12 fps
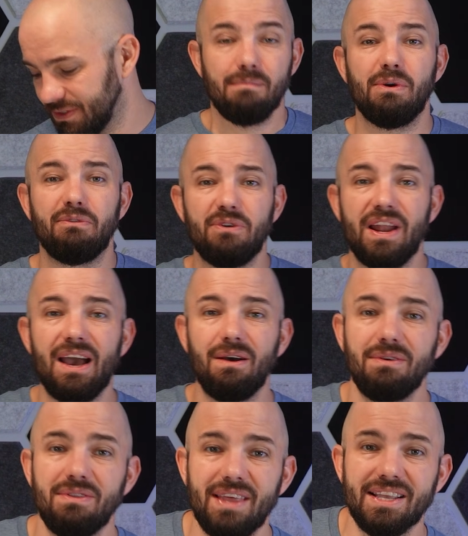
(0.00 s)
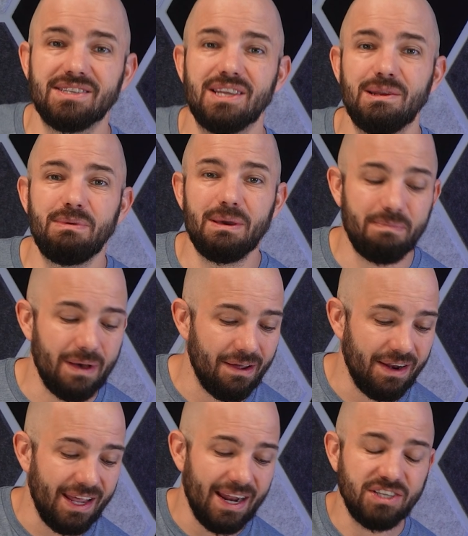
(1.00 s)
But for now, that's gonna be
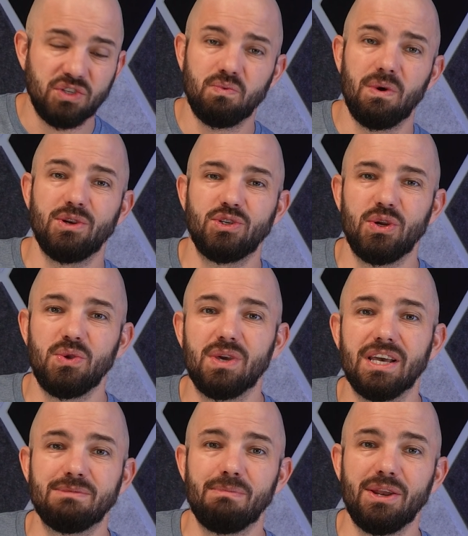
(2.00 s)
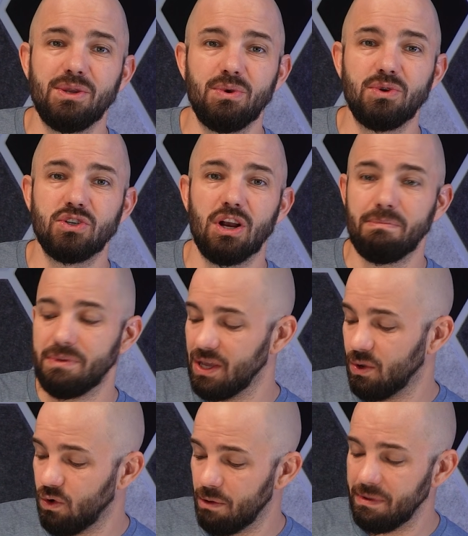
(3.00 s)
about it. I just wanted to show you guys my new sharpening
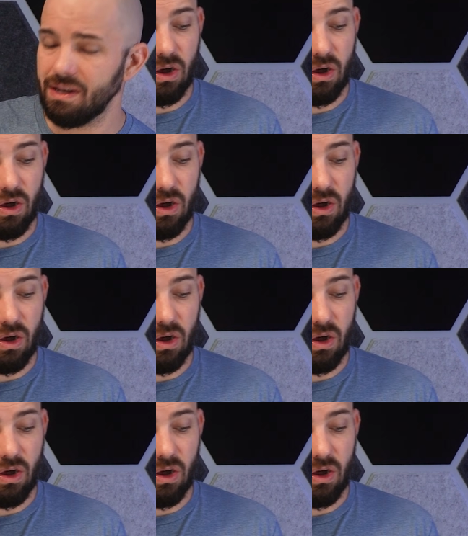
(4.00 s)
equipment.